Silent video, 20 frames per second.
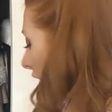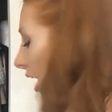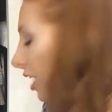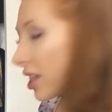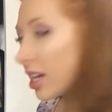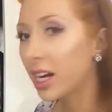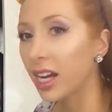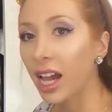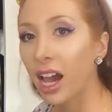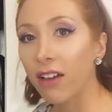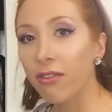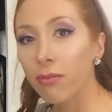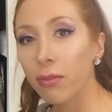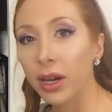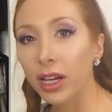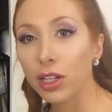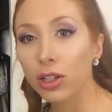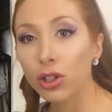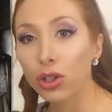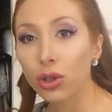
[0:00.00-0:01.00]
and then I have
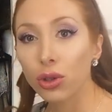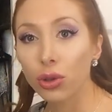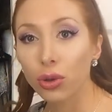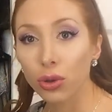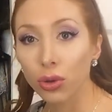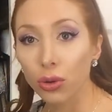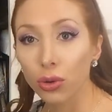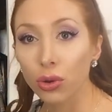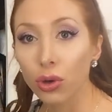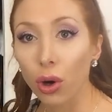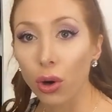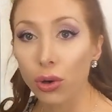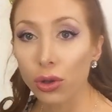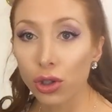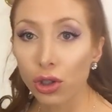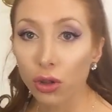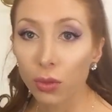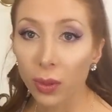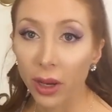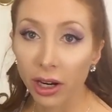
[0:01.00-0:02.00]
my two
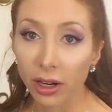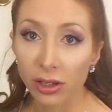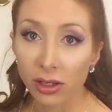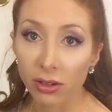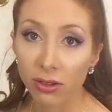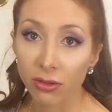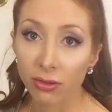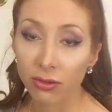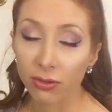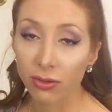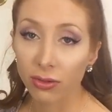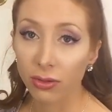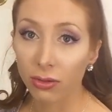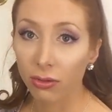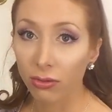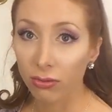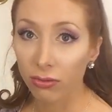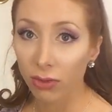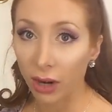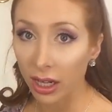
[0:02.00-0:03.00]
go-to pairs of
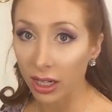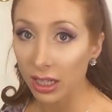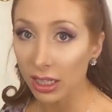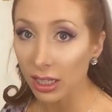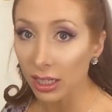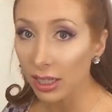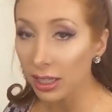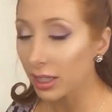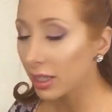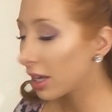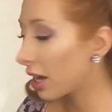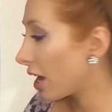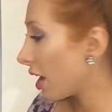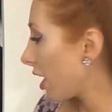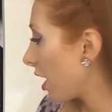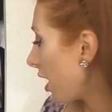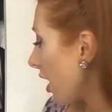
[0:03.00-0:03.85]
runners